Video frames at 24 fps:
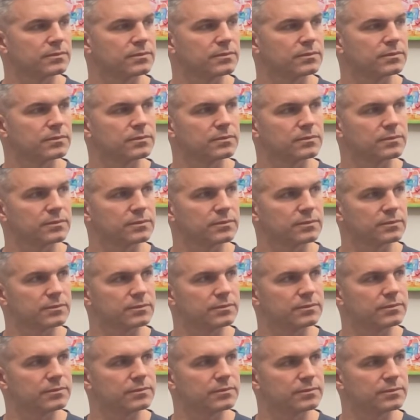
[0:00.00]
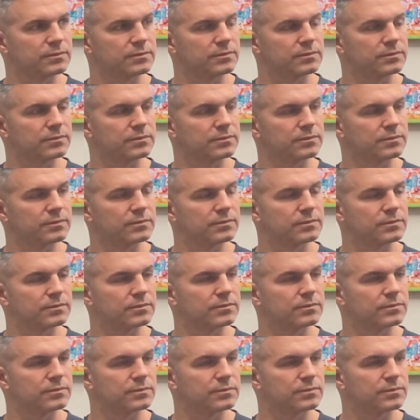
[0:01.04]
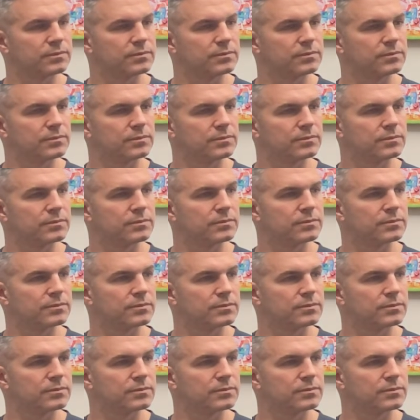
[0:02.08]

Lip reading: (silent)